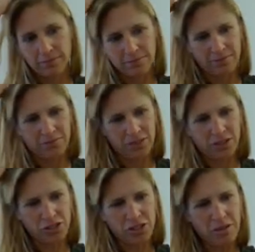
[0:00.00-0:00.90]
Don't you
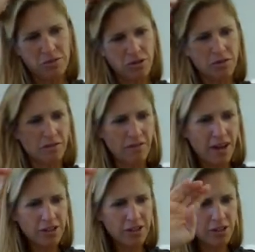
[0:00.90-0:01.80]
hate when you're going faster than
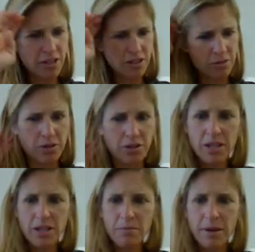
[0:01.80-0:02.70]
your computer can keep up?